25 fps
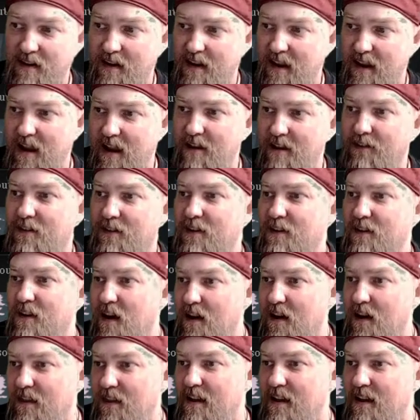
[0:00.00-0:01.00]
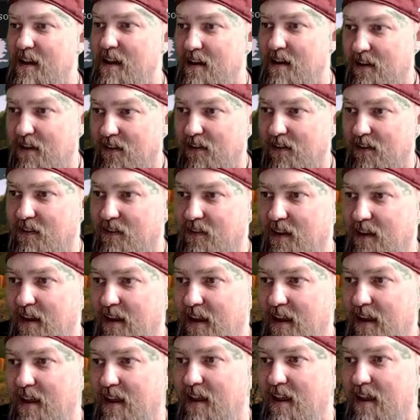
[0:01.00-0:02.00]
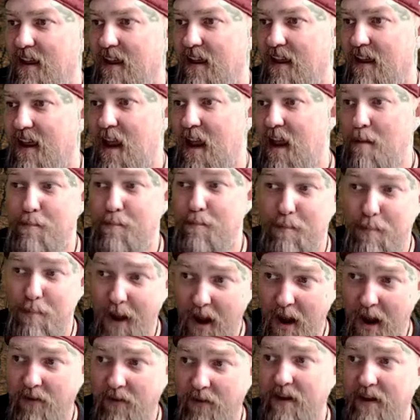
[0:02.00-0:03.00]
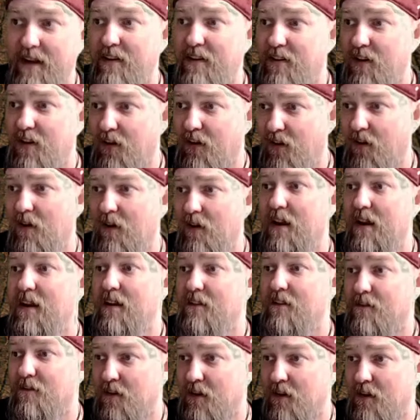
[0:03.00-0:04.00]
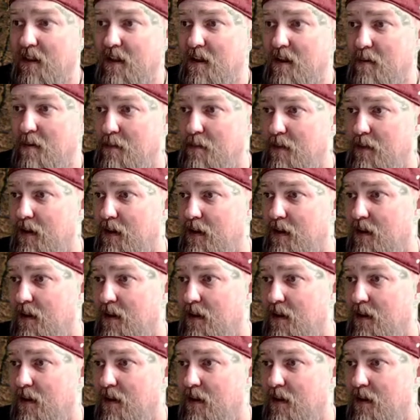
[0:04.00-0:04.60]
If nothing else, a bounty turn-in for them.